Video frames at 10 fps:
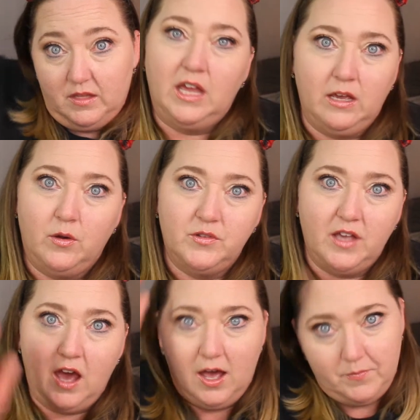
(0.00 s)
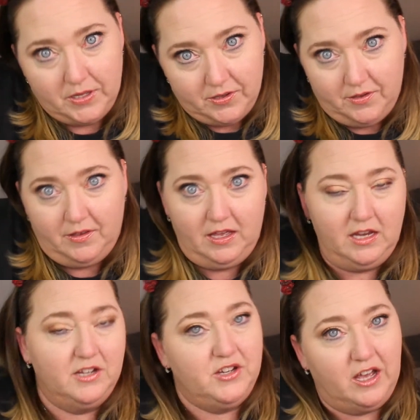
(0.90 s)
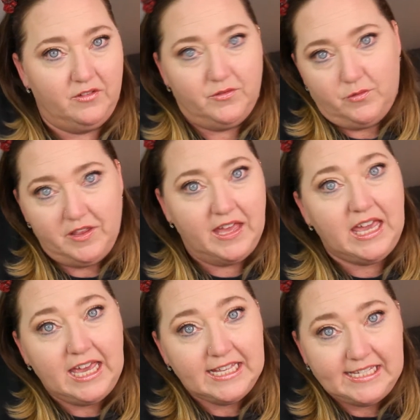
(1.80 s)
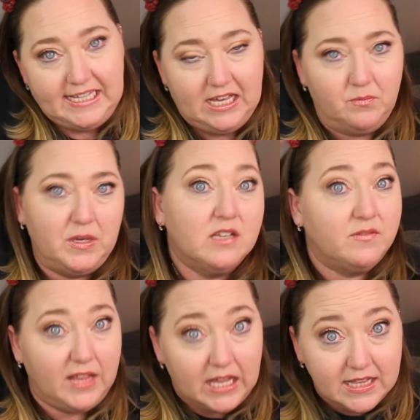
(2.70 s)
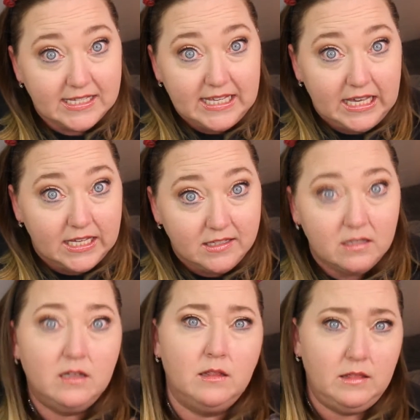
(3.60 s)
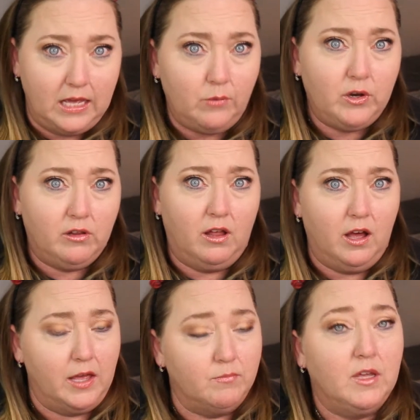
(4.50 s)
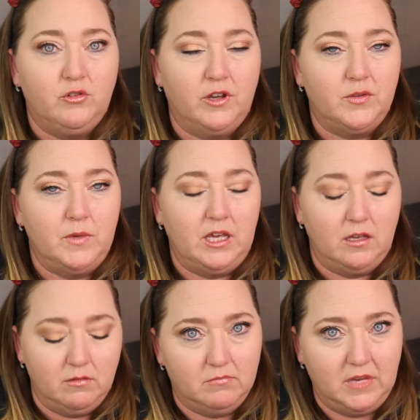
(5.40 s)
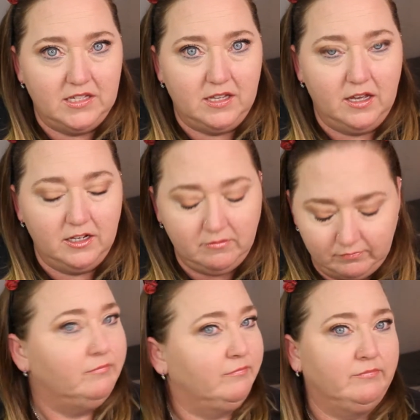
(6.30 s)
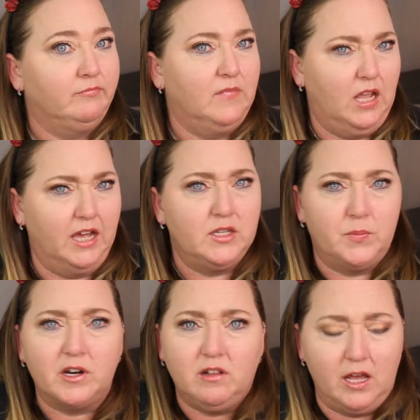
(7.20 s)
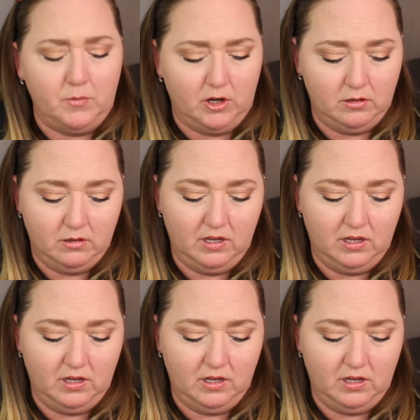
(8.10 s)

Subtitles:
it goes up in a shelf where they can't see it, because if they can see it, they will climb. Trust me, my son, expert climber